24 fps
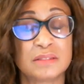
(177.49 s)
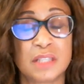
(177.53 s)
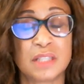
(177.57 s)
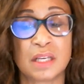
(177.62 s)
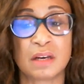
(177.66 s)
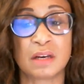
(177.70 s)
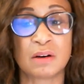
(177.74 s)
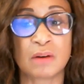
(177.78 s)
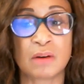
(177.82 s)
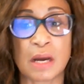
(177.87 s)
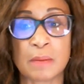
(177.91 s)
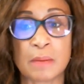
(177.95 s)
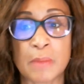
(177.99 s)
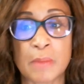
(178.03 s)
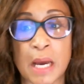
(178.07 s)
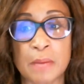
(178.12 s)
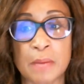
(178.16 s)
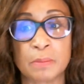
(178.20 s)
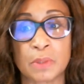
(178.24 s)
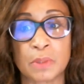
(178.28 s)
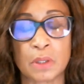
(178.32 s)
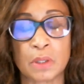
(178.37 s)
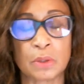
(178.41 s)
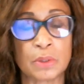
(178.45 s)

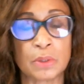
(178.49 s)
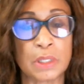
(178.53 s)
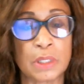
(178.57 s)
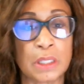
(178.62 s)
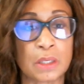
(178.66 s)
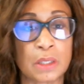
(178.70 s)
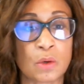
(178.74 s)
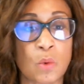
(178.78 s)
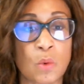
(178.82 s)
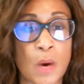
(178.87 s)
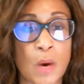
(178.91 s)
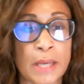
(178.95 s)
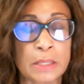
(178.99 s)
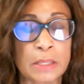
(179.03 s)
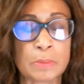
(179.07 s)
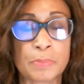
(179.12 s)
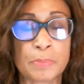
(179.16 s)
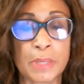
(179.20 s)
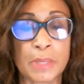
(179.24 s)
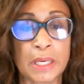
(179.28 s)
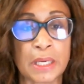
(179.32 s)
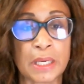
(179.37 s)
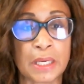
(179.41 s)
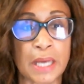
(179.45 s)
I'm learning quite a
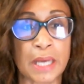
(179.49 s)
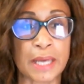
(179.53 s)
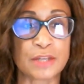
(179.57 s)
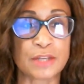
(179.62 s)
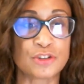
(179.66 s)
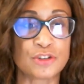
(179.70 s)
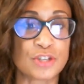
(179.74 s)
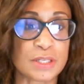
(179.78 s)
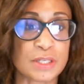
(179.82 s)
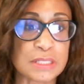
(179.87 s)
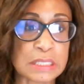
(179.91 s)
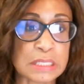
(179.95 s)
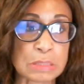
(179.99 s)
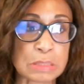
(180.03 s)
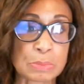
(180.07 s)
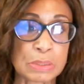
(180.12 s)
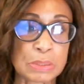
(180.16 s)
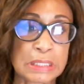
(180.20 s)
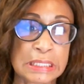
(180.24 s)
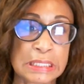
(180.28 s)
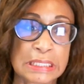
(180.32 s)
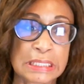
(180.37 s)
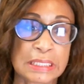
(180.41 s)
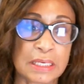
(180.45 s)
bit. I just
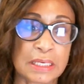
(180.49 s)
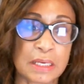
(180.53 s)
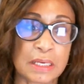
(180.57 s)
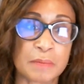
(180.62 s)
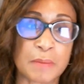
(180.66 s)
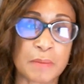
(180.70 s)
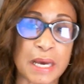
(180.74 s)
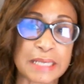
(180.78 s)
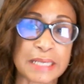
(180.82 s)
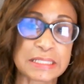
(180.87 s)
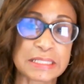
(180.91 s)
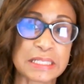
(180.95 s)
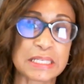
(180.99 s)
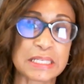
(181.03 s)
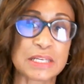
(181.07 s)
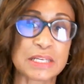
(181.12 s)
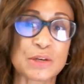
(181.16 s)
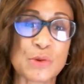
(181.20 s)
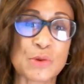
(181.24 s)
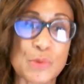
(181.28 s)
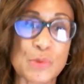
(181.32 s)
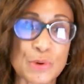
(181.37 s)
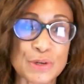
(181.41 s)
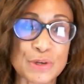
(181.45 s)
completed an
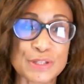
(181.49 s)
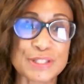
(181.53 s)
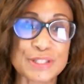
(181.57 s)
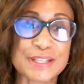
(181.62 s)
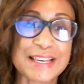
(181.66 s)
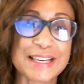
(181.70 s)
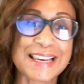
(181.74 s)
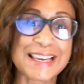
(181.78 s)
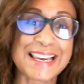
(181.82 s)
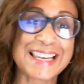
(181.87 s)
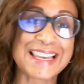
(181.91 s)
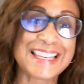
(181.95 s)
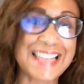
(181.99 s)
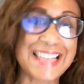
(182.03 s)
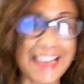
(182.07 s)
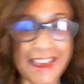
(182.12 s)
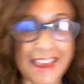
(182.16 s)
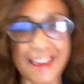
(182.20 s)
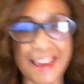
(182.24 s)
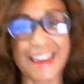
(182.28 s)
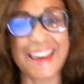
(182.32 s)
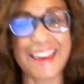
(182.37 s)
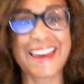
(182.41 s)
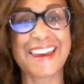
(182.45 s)
MIT course,
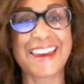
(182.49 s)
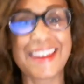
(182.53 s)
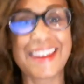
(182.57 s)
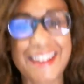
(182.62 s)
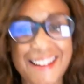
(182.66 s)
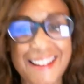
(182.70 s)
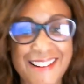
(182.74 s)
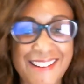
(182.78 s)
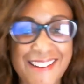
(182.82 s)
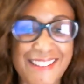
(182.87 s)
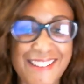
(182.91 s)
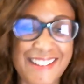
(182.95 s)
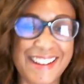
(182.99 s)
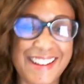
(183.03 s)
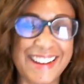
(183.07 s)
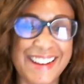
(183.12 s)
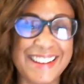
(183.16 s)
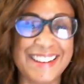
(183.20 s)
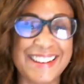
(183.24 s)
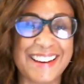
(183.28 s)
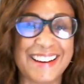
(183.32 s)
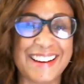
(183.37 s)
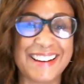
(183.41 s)
yay, on